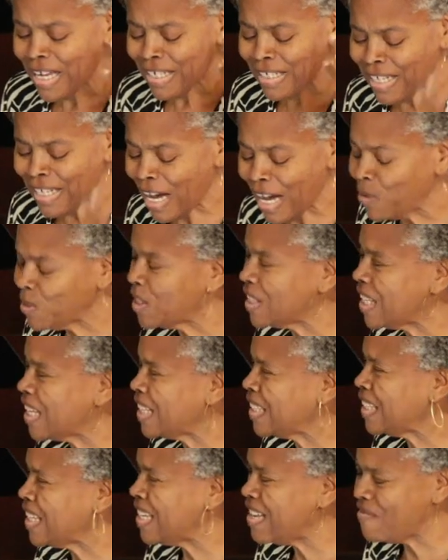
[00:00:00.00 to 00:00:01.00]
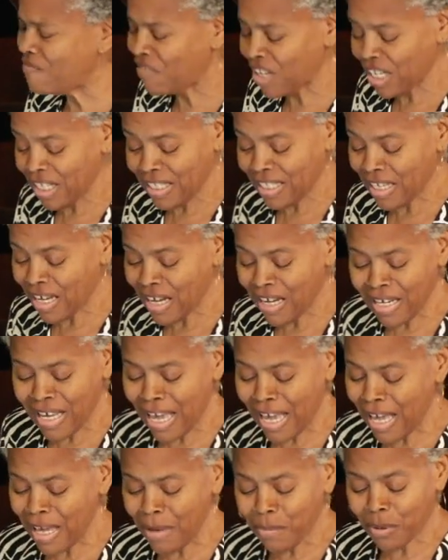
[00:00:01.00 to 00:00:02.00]
doubts that leave us
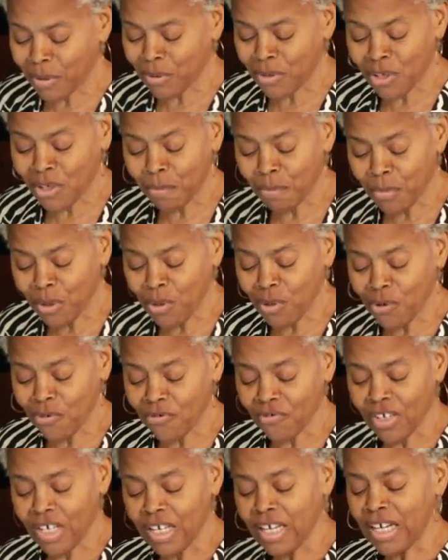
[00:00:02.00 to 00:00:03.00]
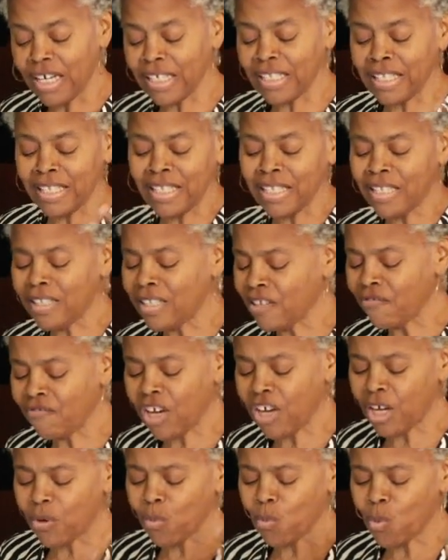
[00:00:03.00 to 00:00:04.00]
unable to move, a sense of
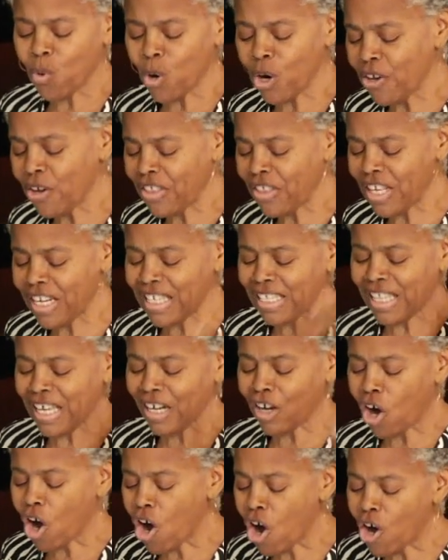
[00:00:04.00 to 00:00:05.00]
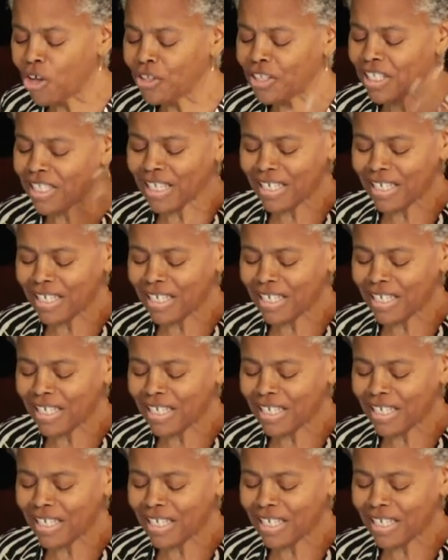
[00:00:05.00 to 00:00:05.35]
unworthiness that causes